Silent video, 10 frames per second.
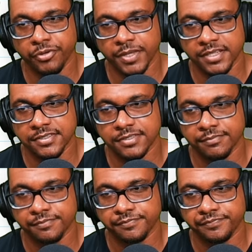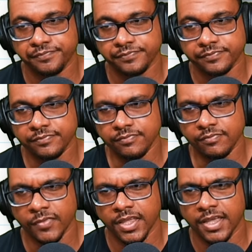remains,
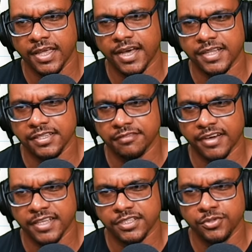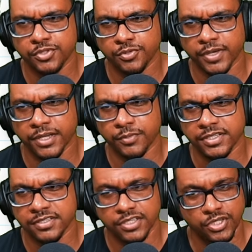and divide q squared
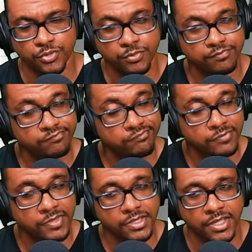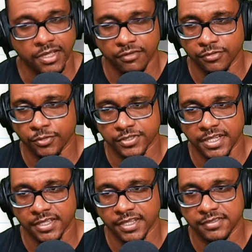with q. And of course,
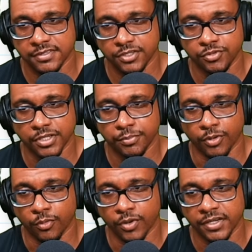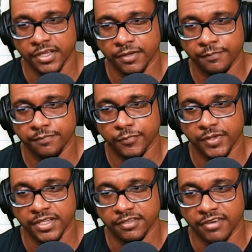I'll get q to the power 1 here
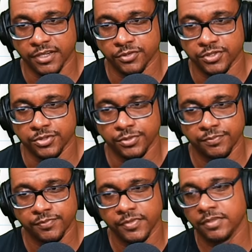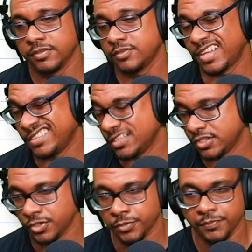when I divide those two. So that's
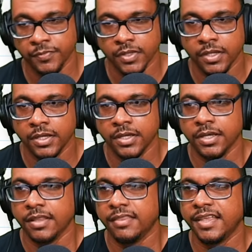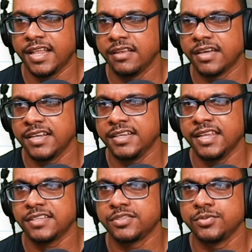just q. Then I'll look at the
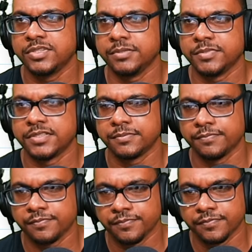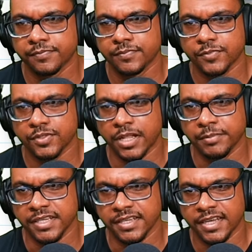next two terms. So that'll
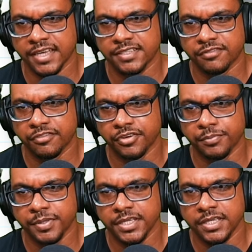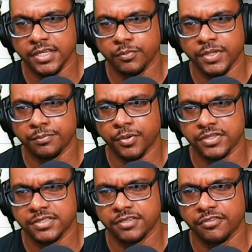be negative 3p with
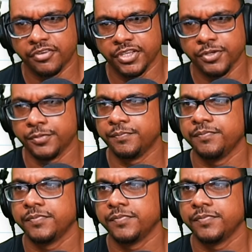positive 3q.